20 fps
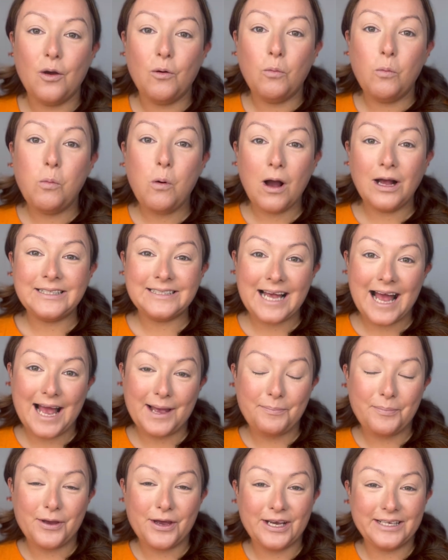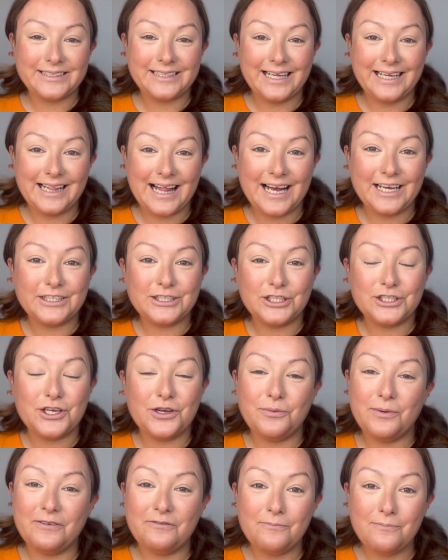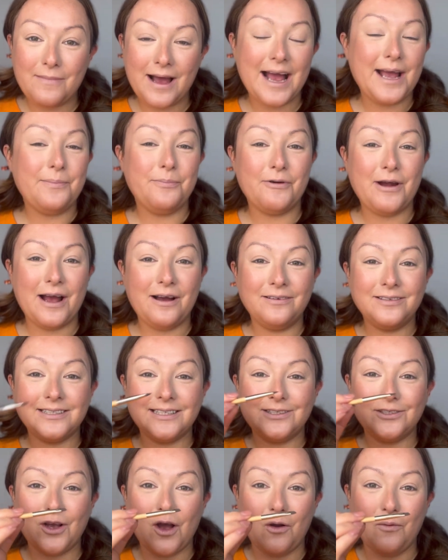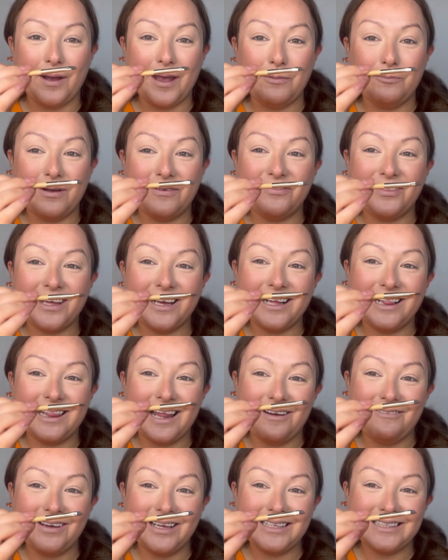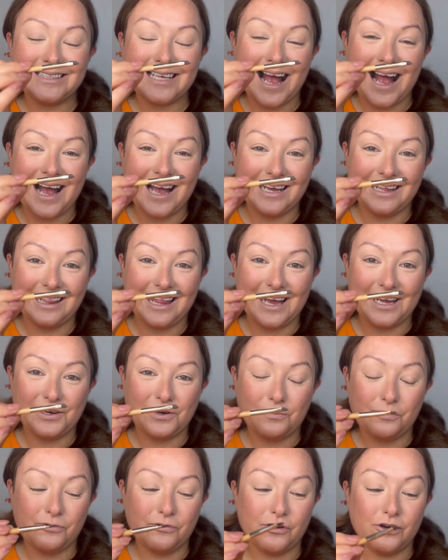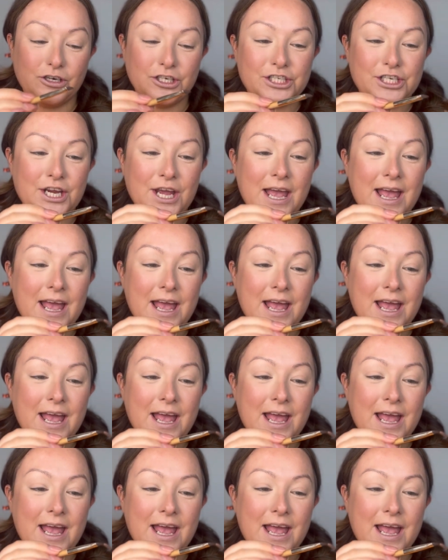What I personally like to do with my brows is go in with the Clarins eyeliner brush